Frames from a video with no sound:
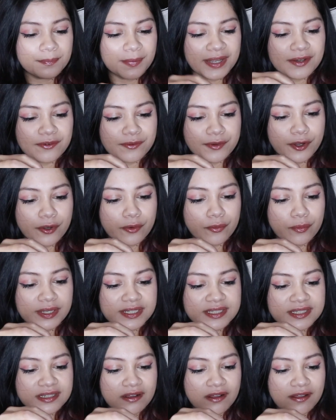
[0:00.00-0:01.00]
I don't know
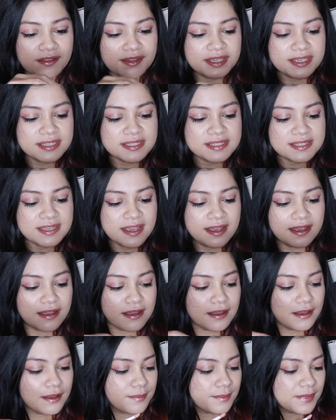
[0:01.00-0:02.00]
what to call this.
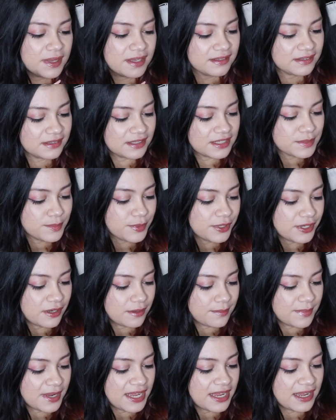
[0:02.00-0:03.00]
Um, let's put it
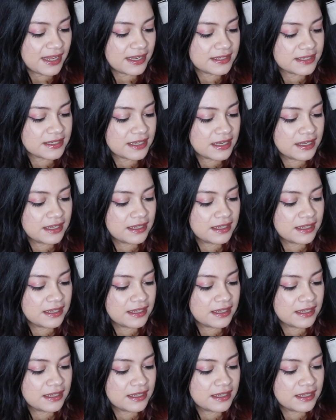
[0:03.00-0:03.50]
on my hand.